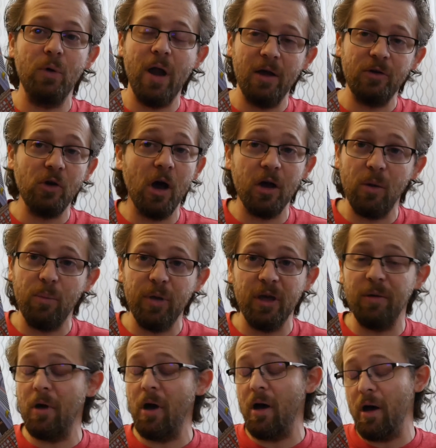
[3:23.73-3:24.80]
We're not talking a
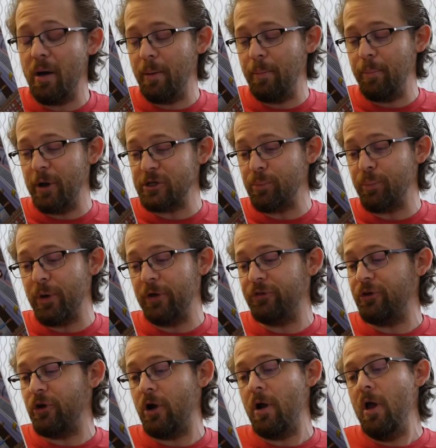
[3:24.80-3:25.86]
big budget
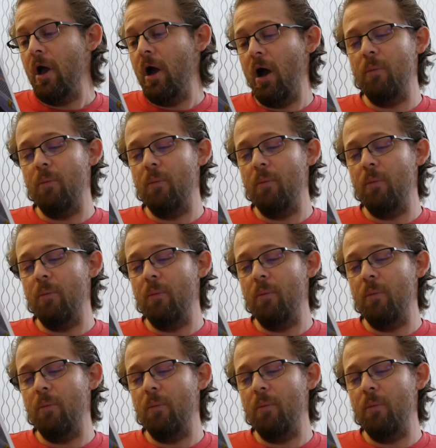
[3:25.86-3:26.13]
buster.